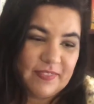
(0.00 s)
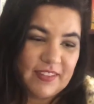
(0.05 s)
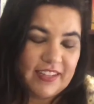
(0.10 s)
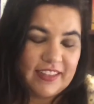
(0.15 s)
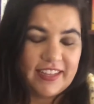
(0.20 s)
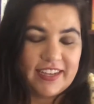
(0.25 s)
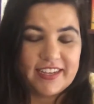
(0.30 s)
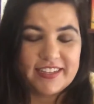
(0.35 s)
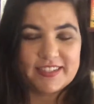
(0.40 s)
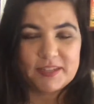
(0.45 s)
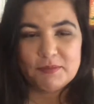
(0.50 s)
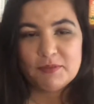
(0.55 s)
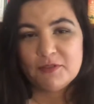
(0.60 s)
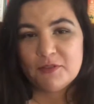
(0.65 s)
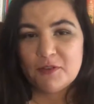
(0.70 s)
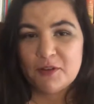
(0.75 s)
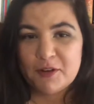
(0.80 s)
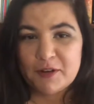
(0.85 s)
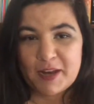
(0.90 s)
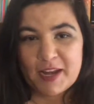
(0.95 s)
like I said
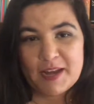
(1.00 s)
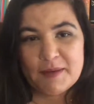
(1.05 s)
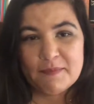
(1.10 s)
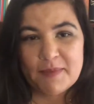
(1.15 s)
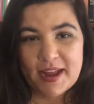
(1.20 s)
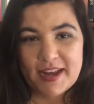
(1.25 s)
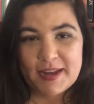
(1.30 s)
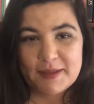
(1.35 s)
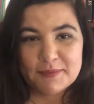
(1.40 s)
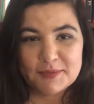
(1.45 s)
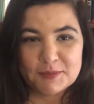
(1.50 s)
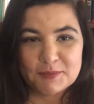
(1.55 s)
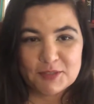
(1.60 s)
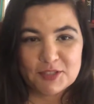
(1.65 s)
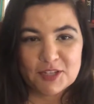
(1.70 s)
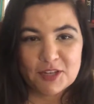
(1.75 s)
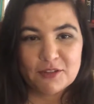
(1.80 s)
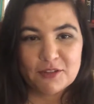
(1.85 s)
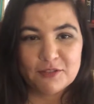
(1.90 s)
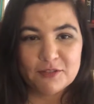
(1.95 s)
before, my name is
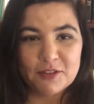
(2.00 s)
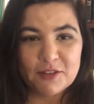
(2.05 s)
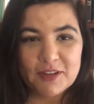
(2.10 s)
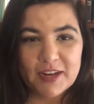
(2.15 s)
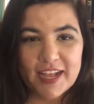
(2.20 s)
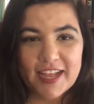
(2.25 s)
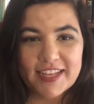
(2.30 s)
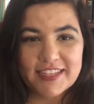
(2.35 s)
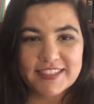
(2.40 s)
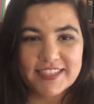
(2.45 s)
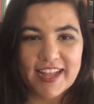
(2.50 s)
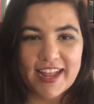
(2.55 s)
Michelle Flores,